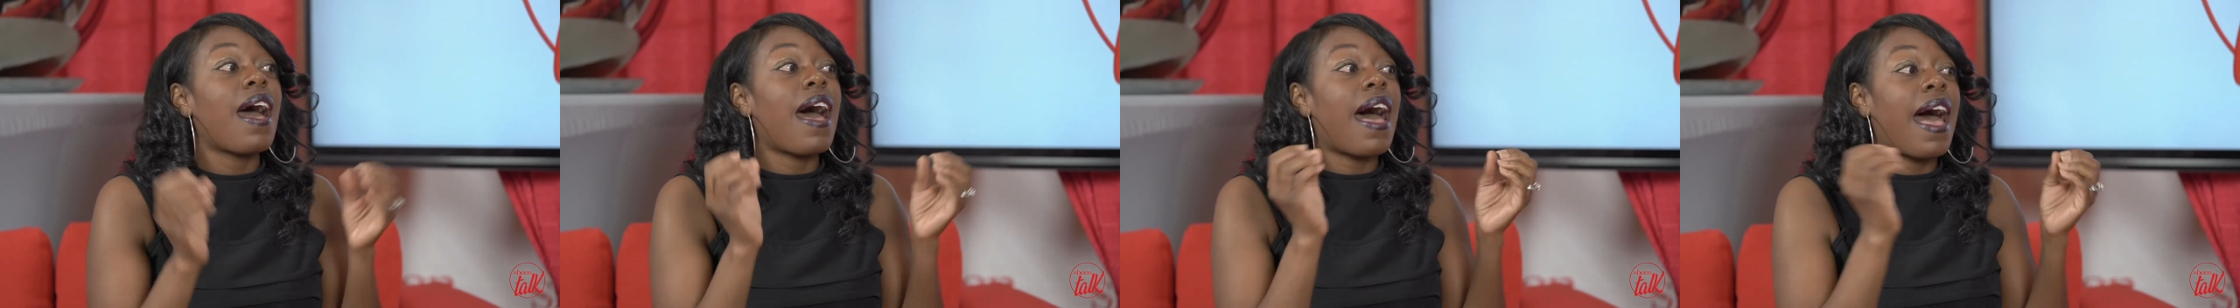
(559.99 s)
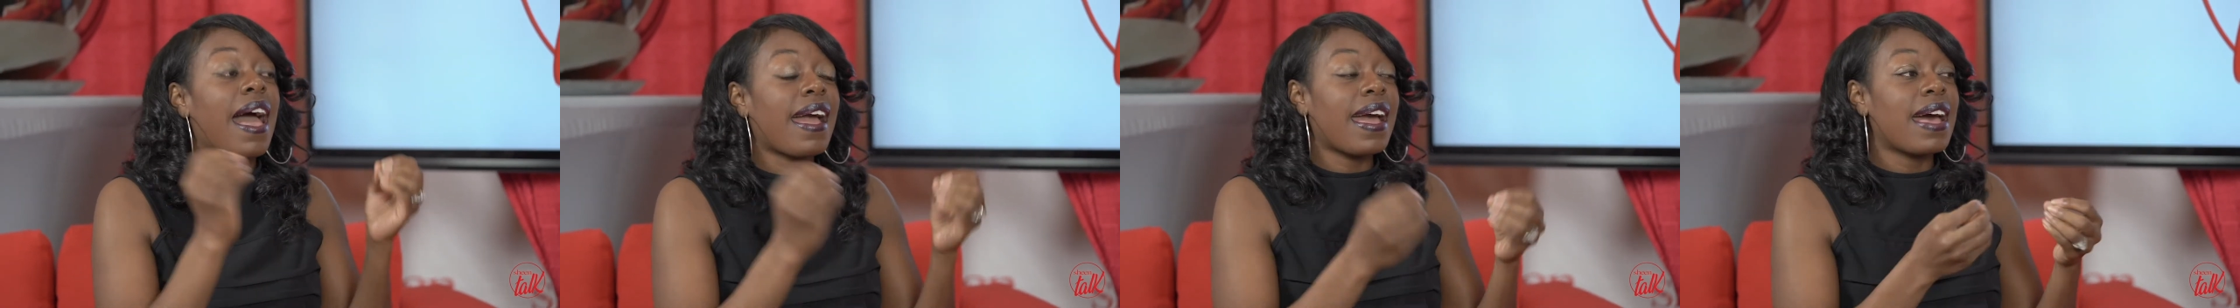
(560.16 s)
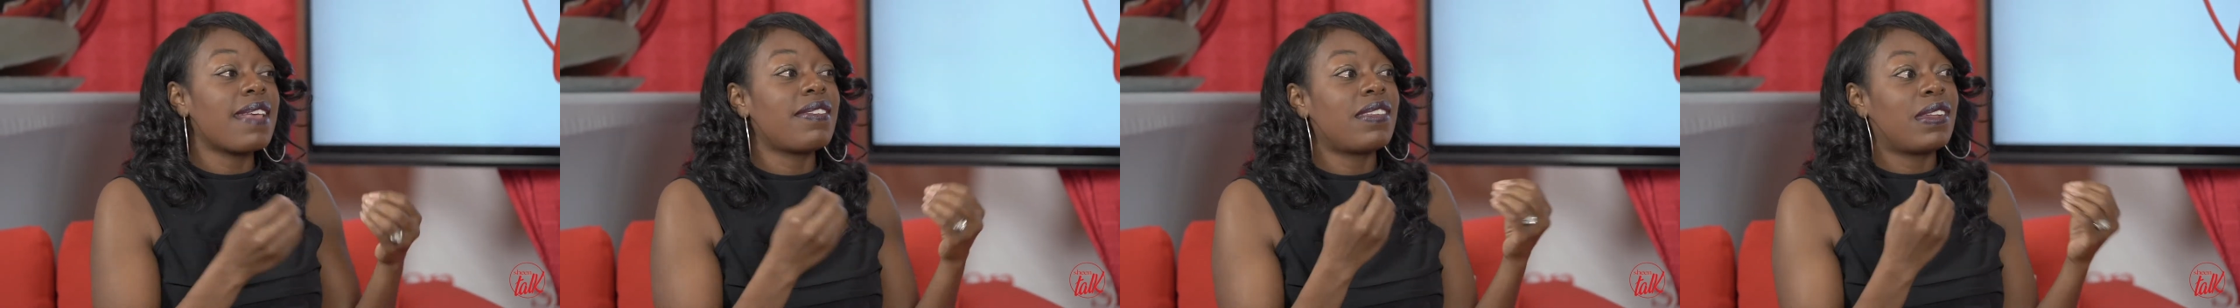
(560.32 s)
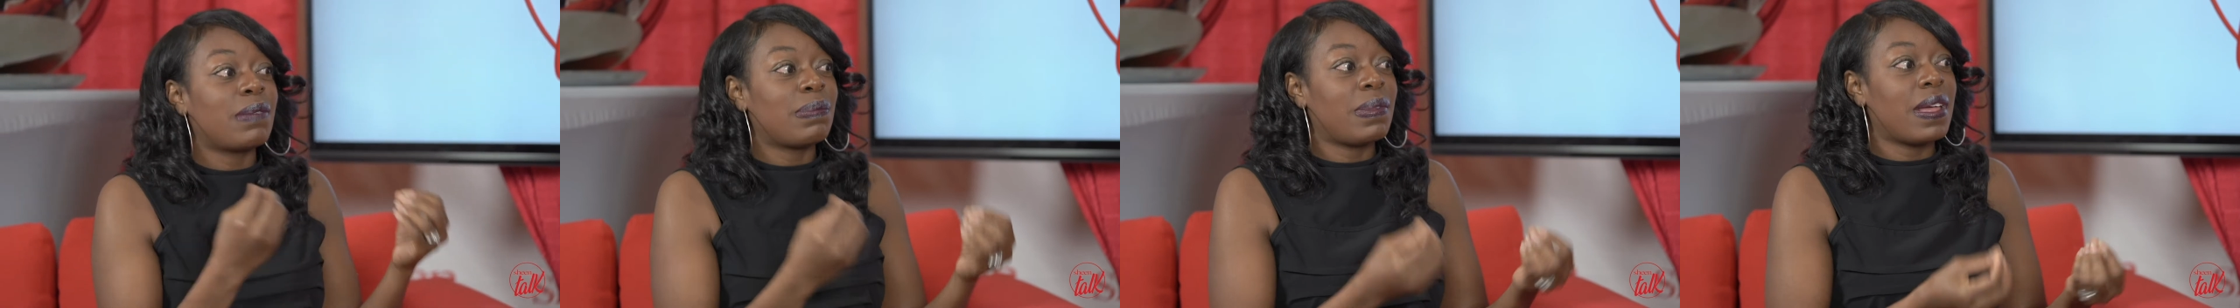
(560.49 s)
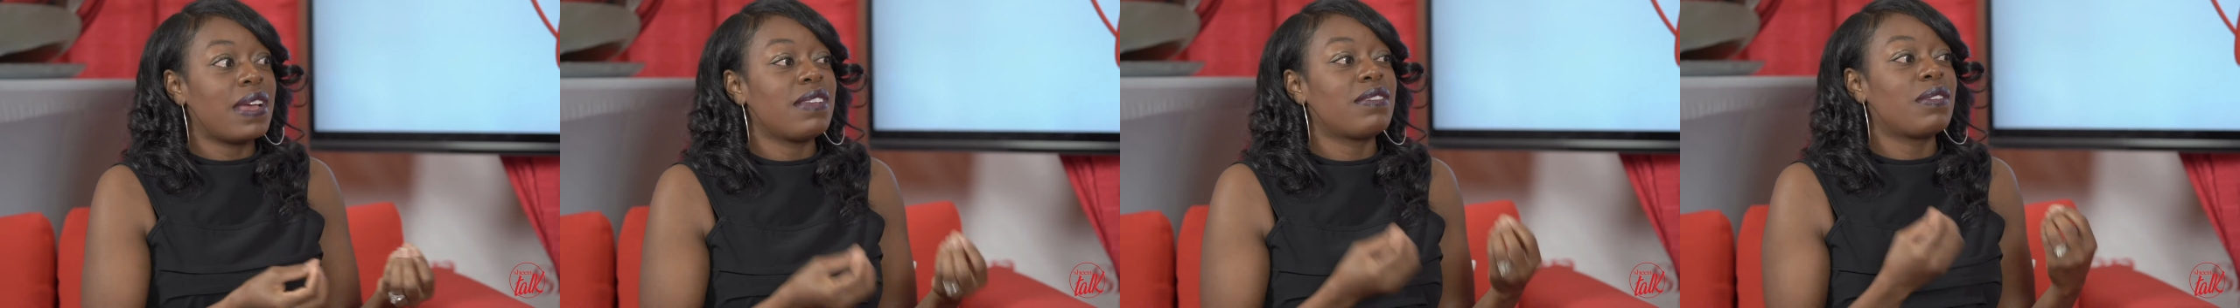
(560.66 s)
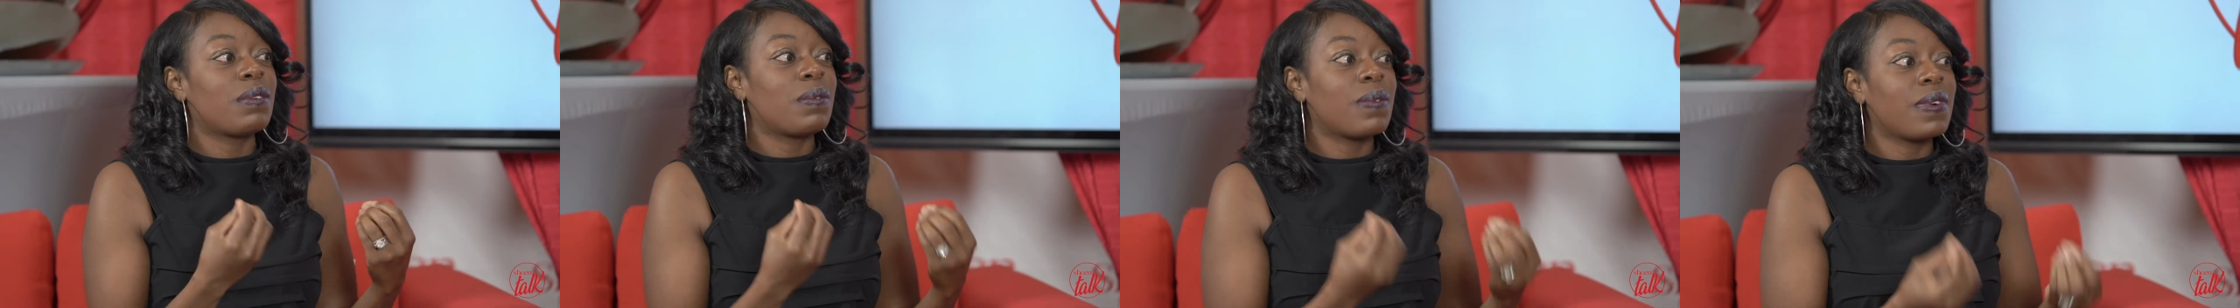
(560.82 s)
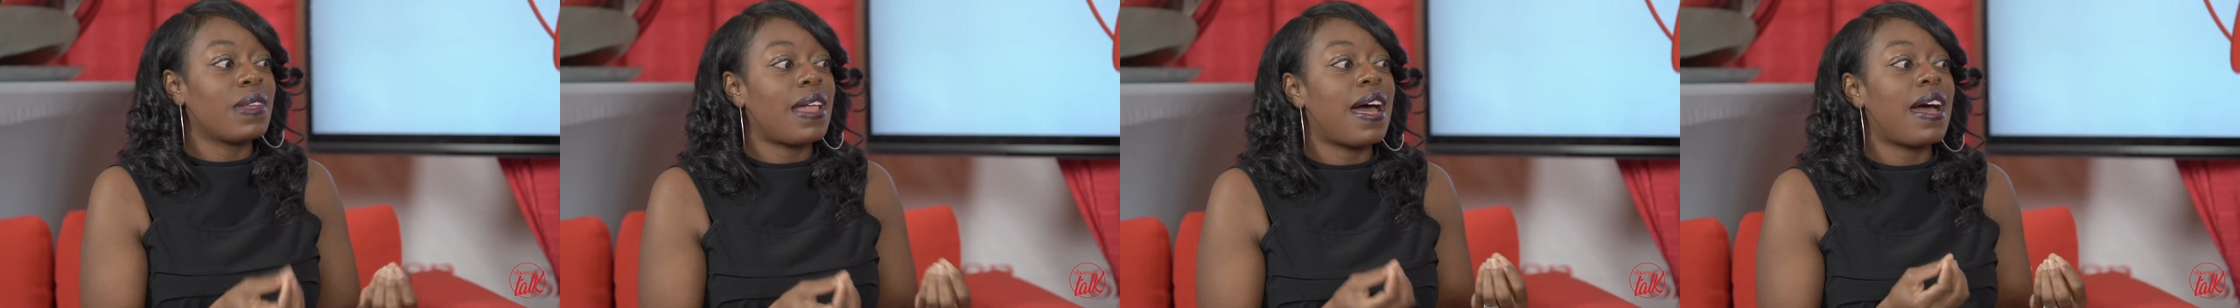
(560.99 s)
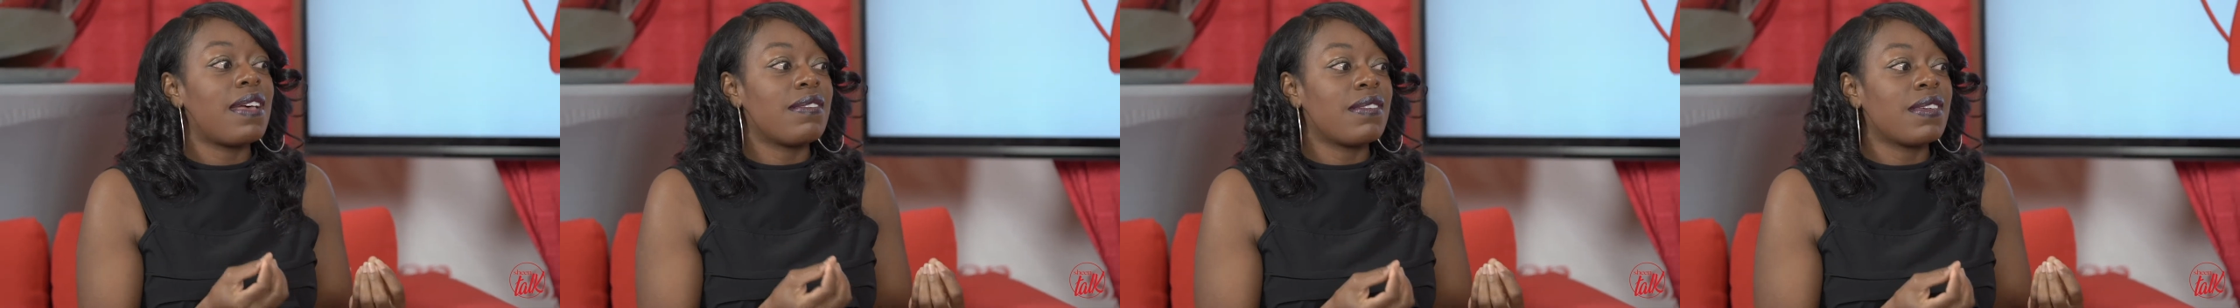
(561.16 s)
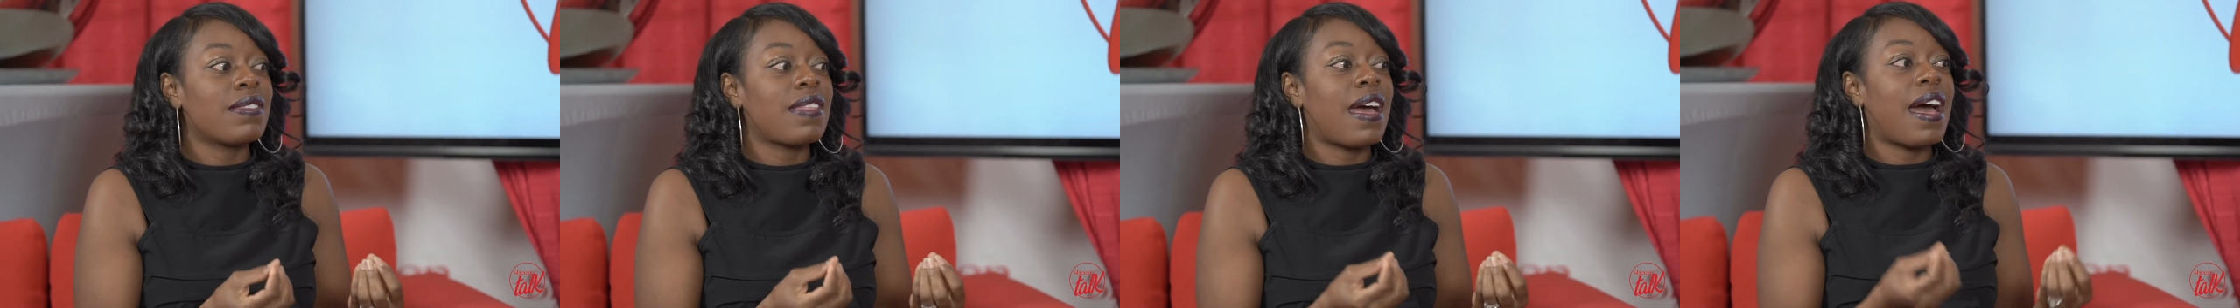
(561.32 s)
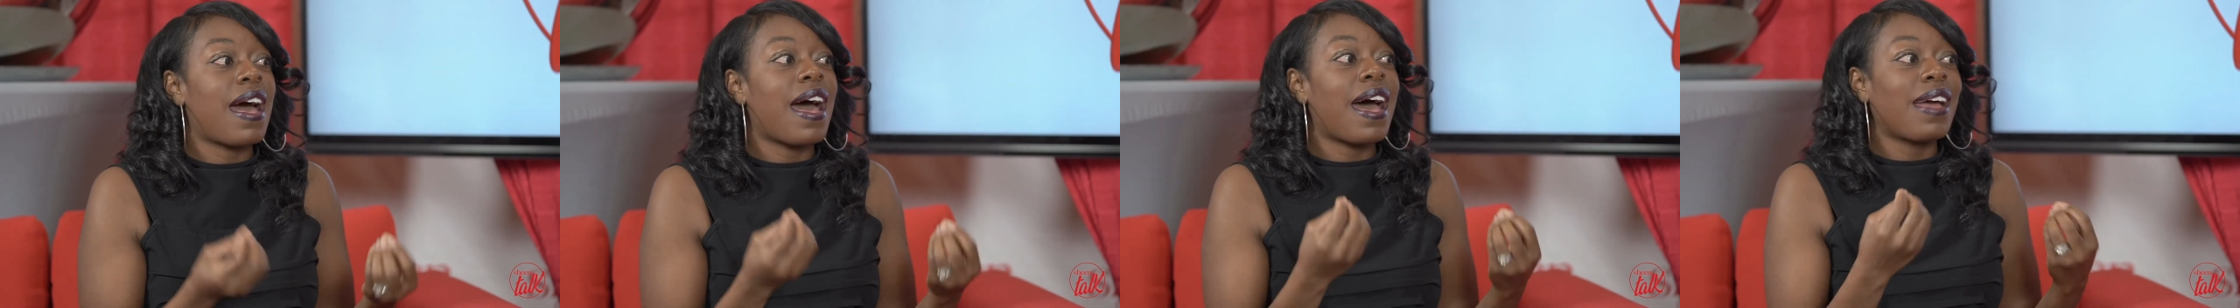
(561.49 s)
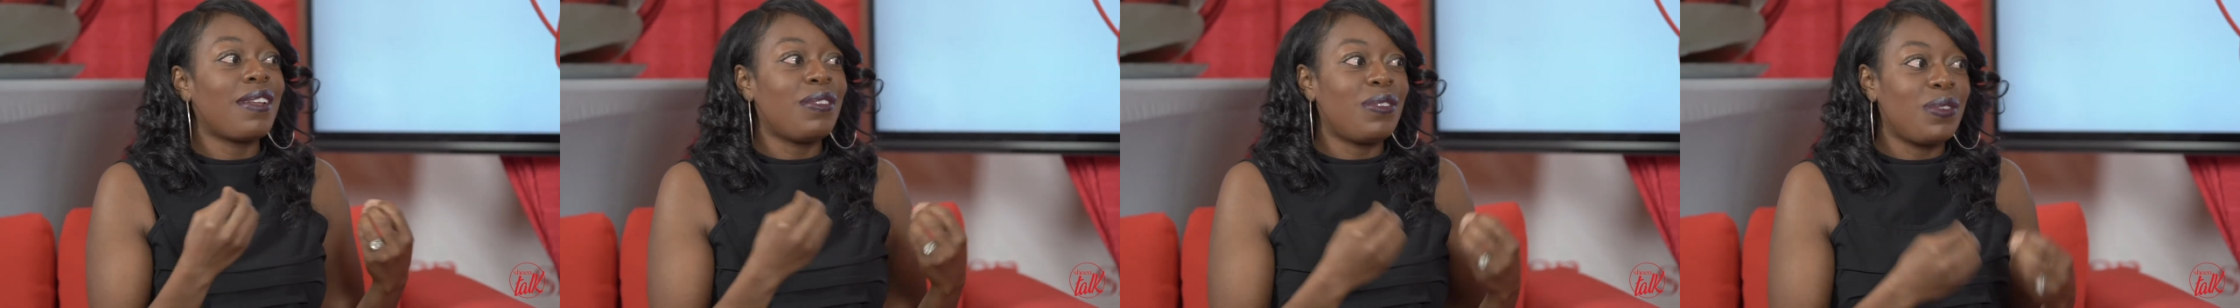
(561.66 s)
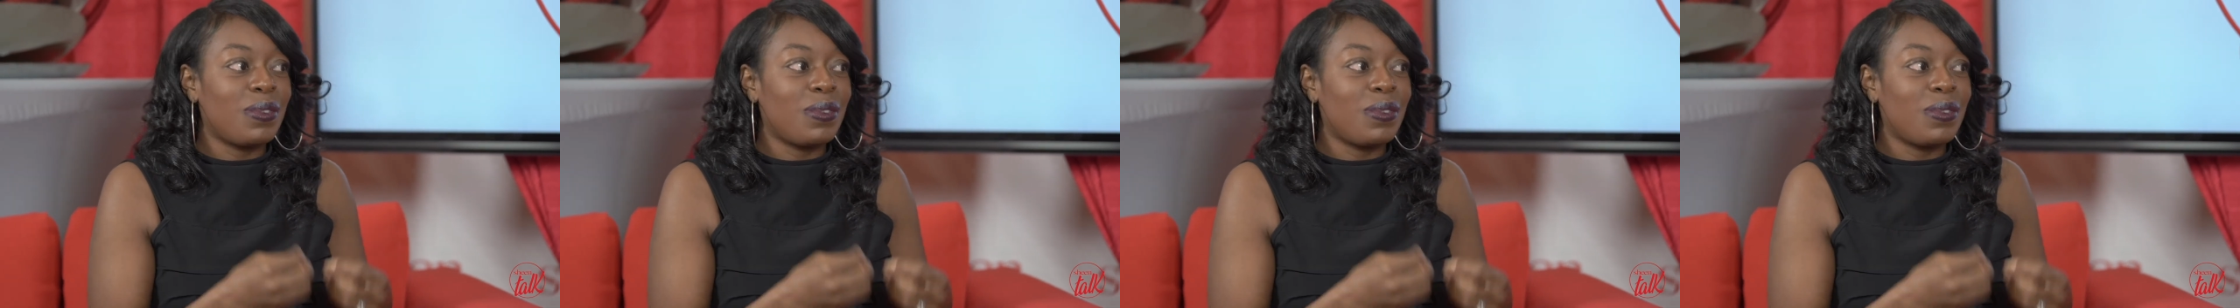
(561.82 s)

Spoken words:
I got to the place of realizing that I